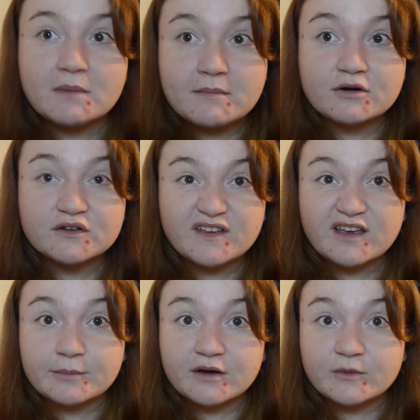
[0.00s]
my mirror's
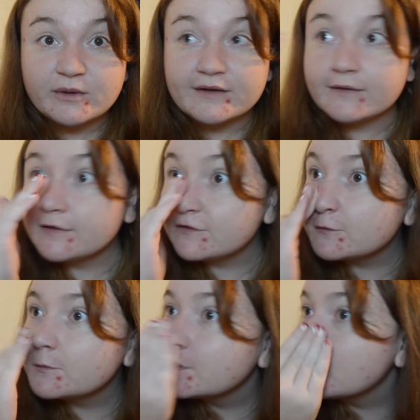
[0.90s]
here, by the way, guys, if
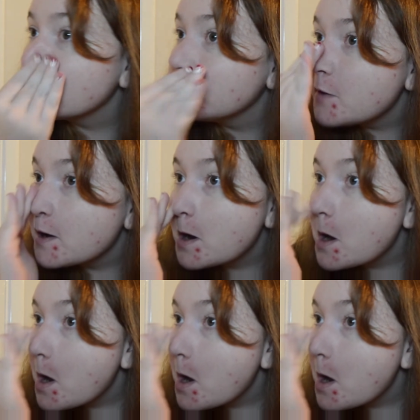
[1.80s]
you're wondering what I'm doing.